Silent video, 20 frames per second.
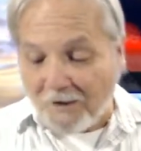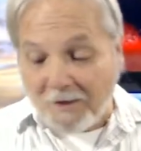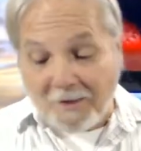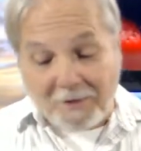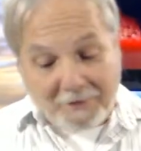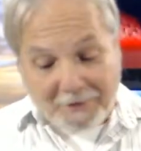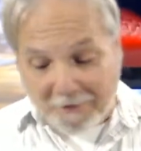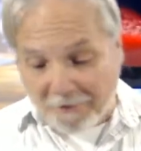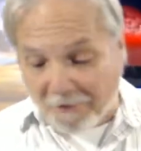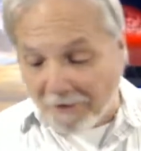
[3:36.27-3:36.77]

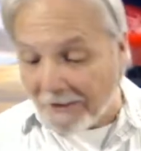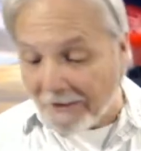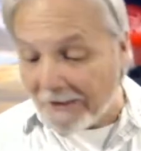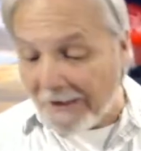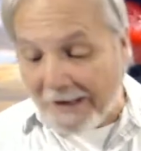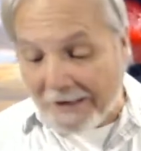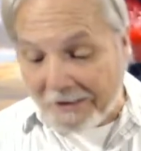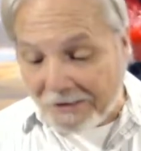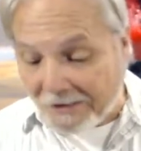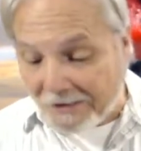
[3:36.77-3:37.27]

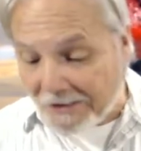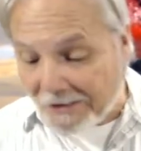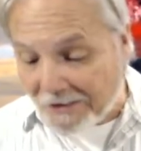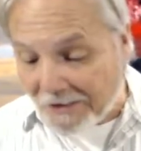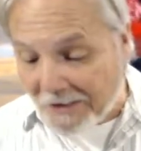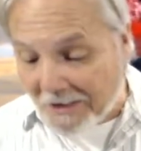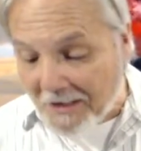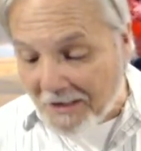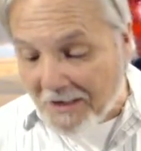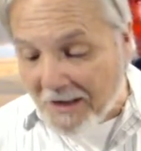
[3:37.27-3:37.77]
Nevertheless,
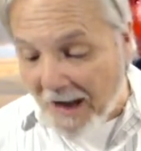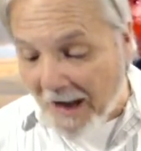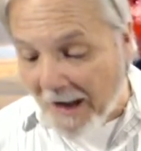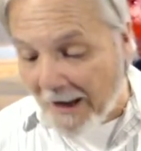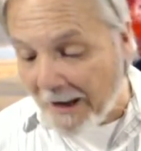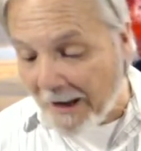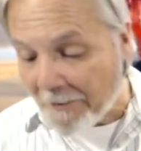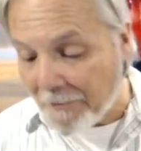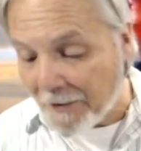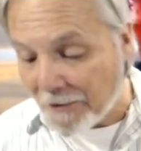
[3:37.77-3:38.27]

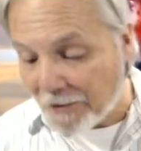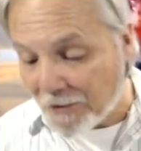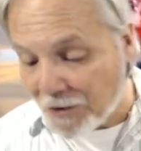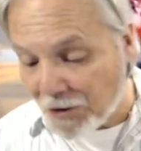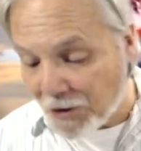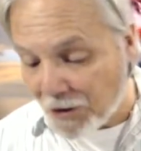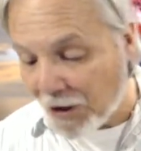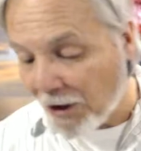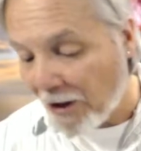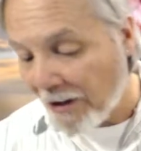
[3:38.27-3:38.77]
I must
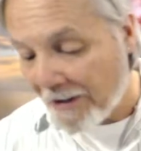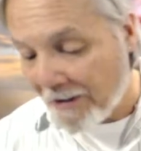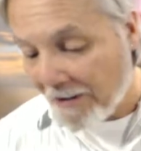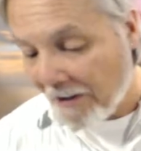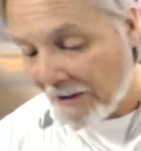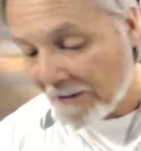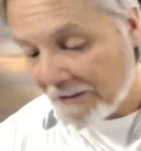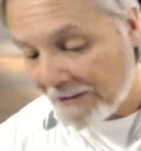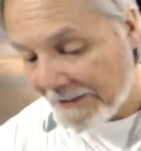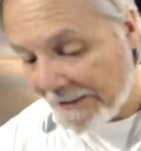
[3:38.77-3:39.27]
journey
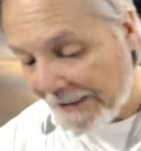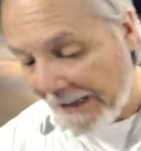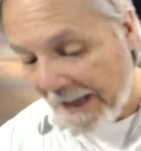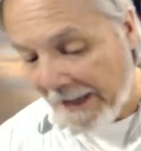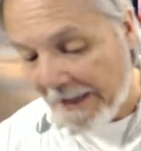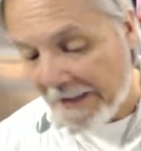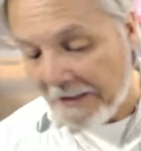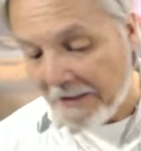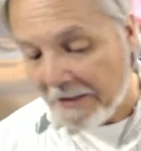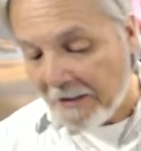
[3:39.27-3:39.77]
on
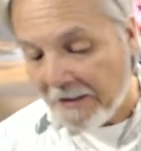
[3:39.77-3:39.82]
today